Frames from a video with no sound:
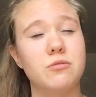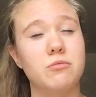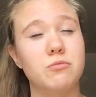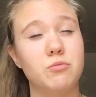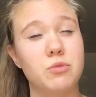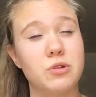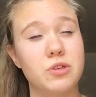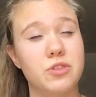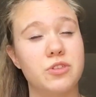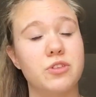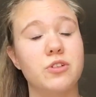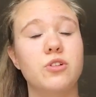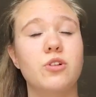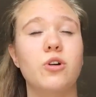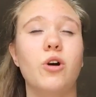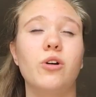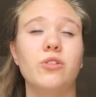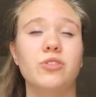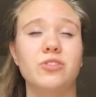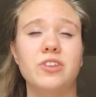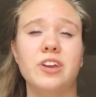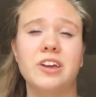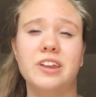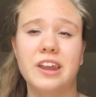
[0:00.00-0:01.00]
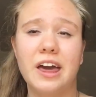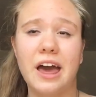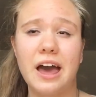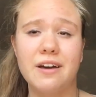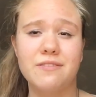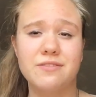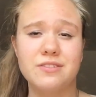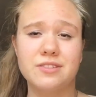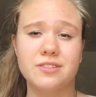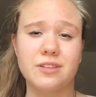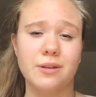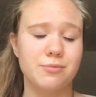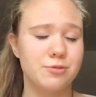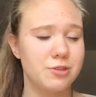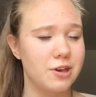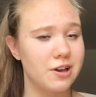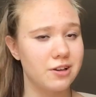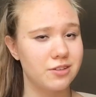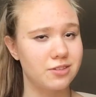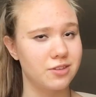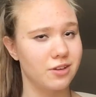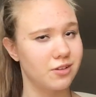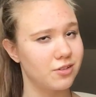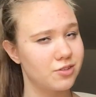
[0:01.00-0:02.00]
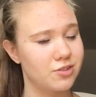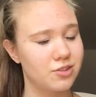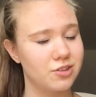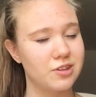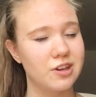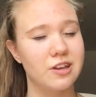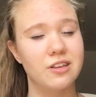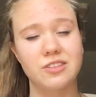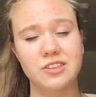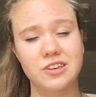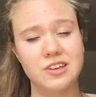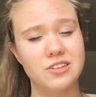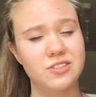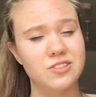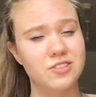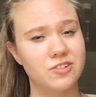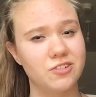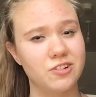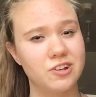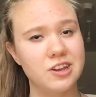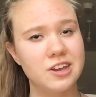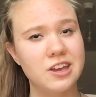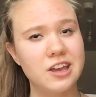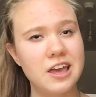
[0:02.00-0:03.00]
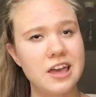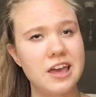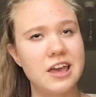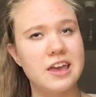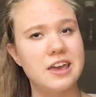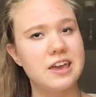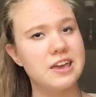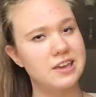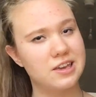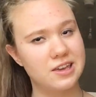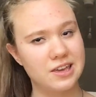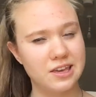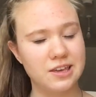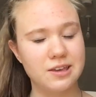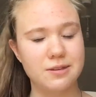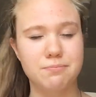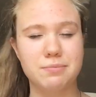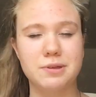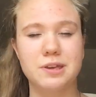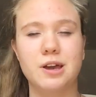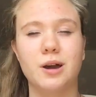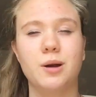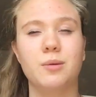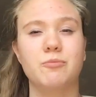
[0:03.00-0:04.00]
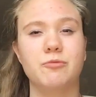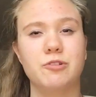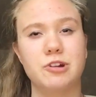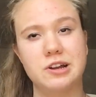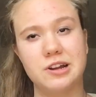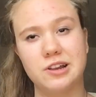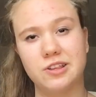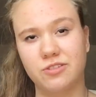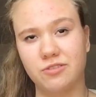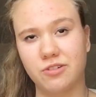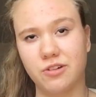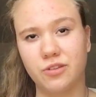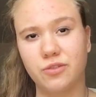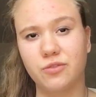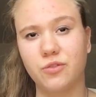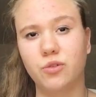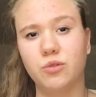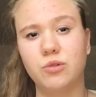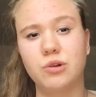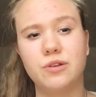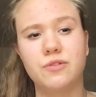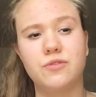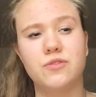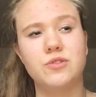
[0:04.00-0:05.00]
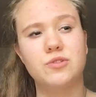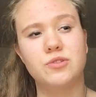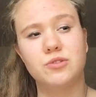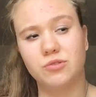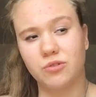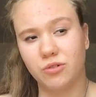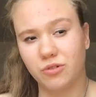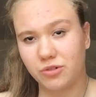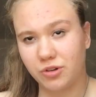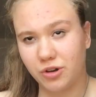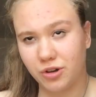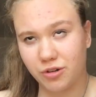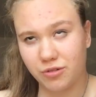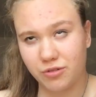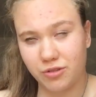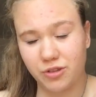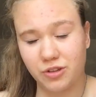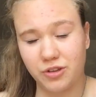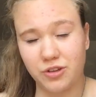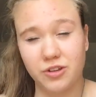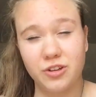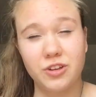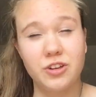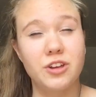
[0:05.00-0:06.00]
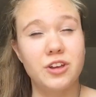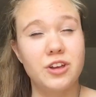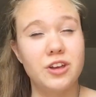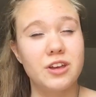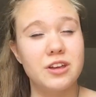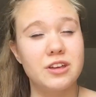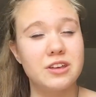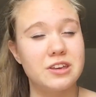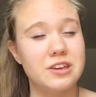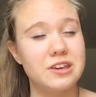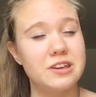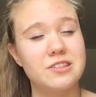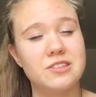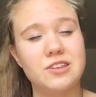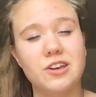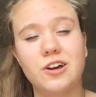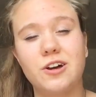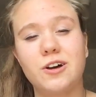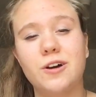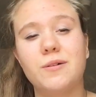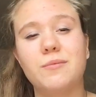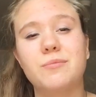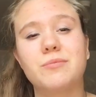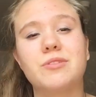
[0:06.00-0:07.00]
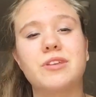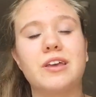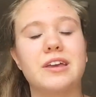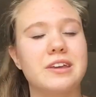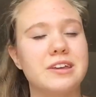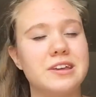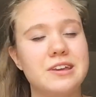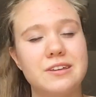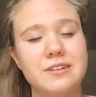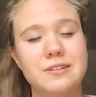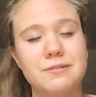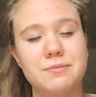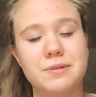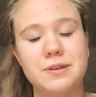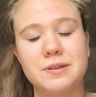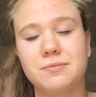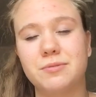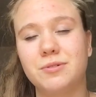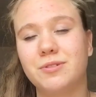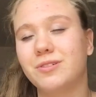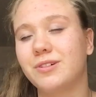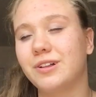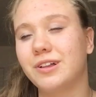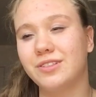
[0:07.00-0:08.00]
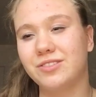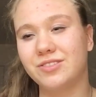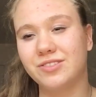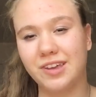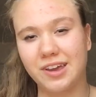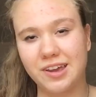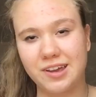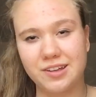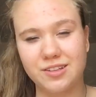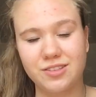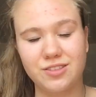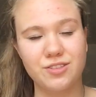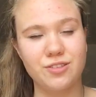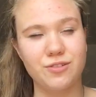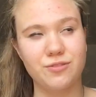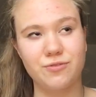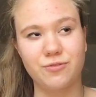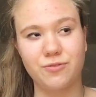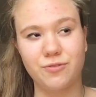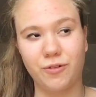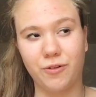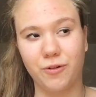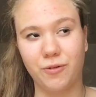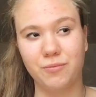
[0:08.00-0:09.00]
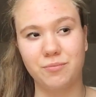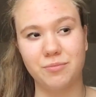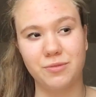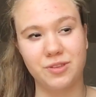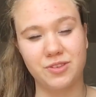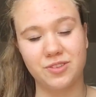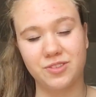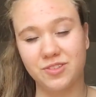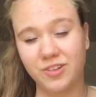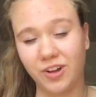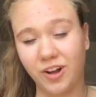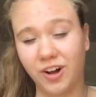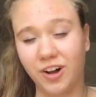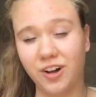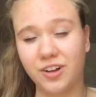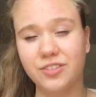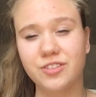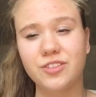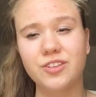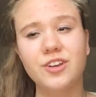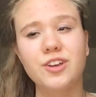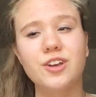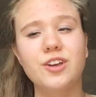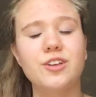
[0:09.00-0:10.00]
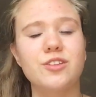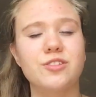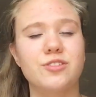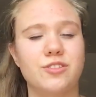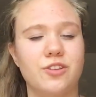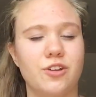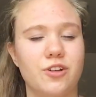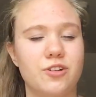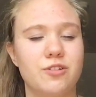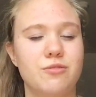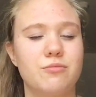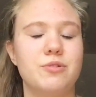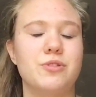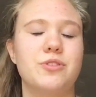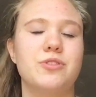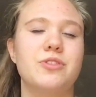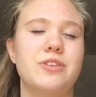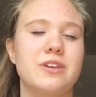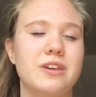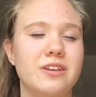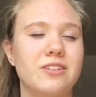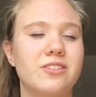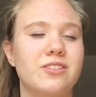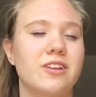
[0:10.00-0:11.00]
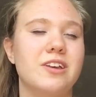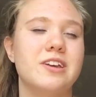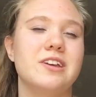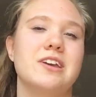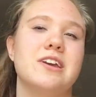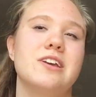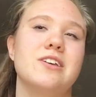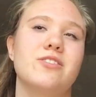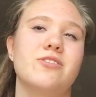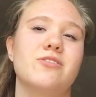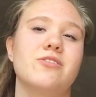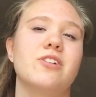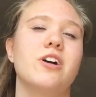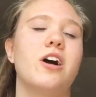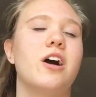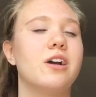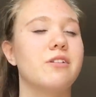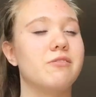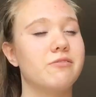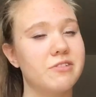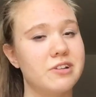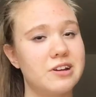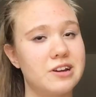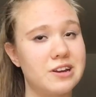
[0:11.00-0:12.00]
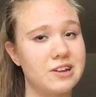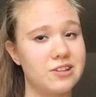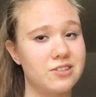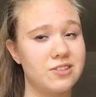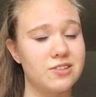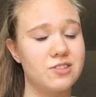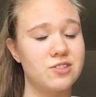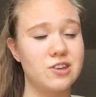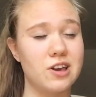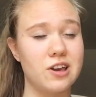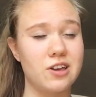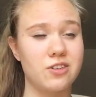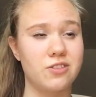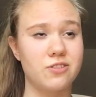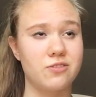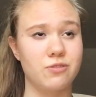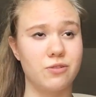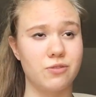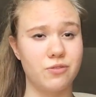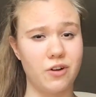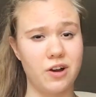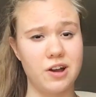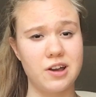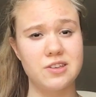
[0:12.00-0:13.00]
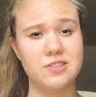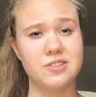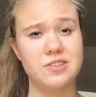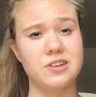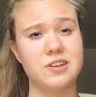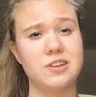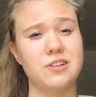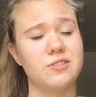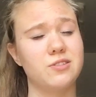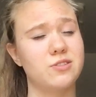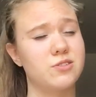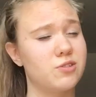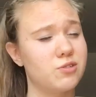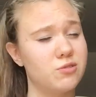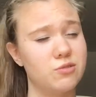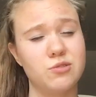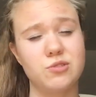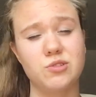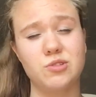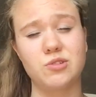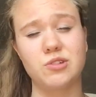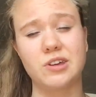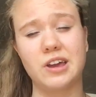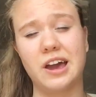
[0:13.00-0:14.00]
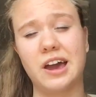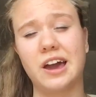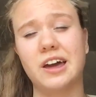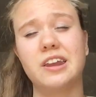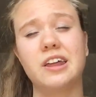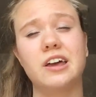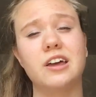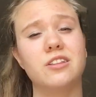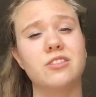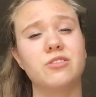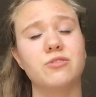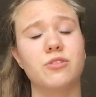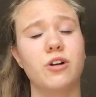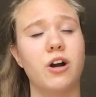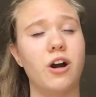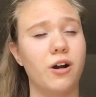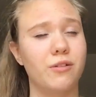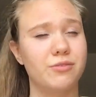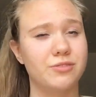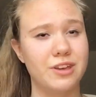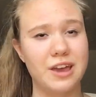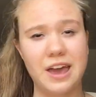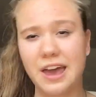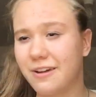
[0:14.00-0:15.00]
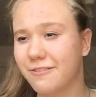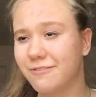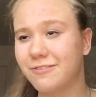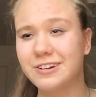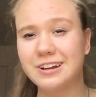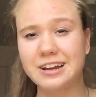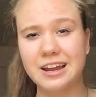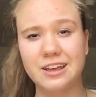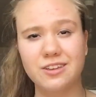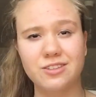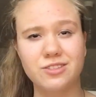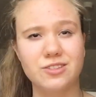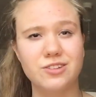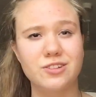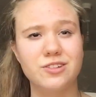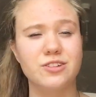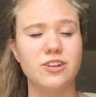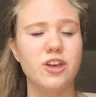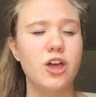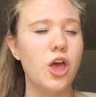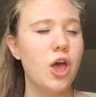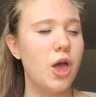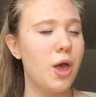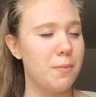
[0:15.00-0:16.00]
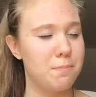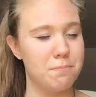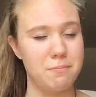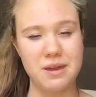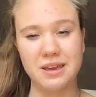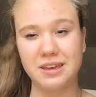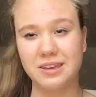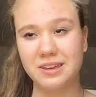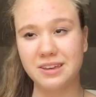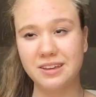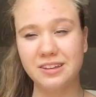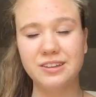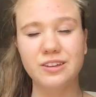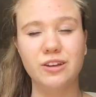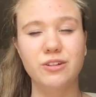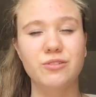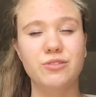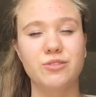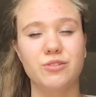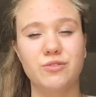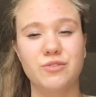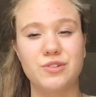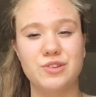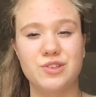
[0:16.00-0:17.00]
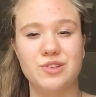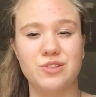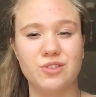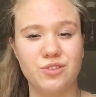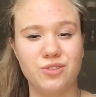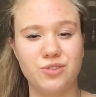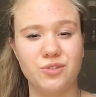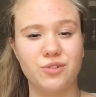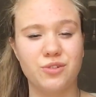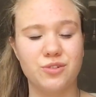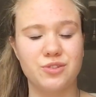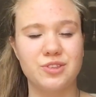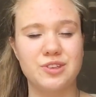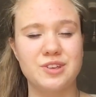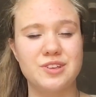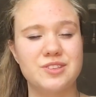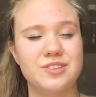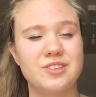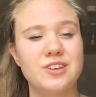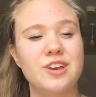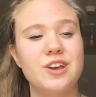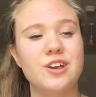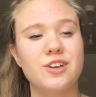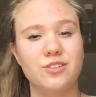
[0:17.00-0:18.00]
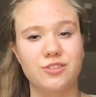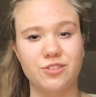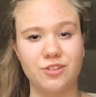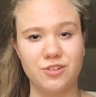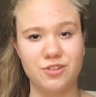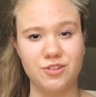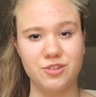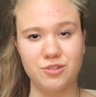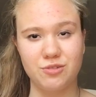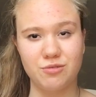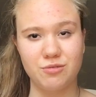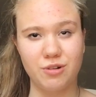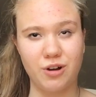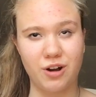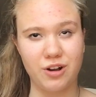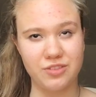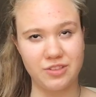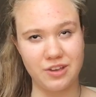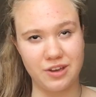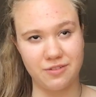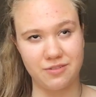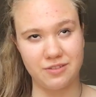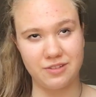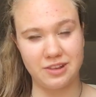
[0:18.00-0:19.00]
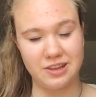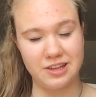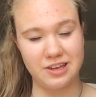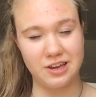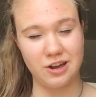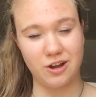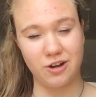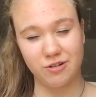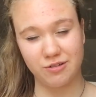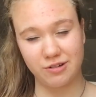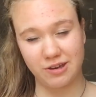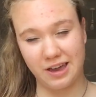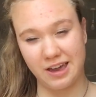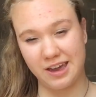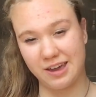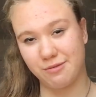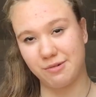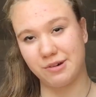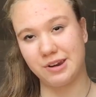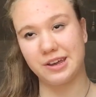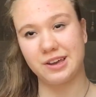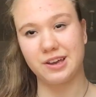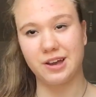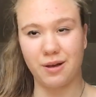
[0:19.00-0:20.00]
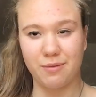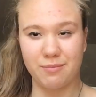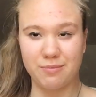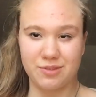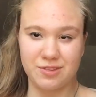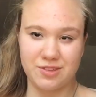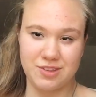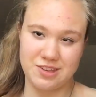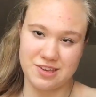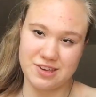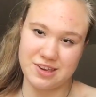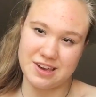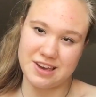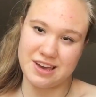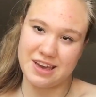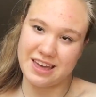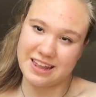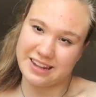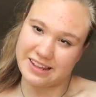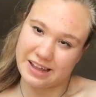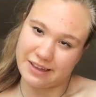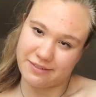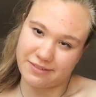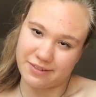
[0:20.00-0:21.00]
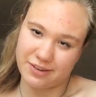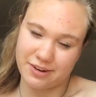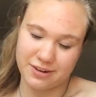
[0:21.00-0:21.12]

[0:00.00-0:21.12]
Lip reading: with content heavy subjects such as history, it can become really stressful if you do not know the key terms and key people and dates from the start. So with things like history, I really suggest revising as soon as you can, and after every lesson, making those revision sources so you are definitely okay when it comes to year 11.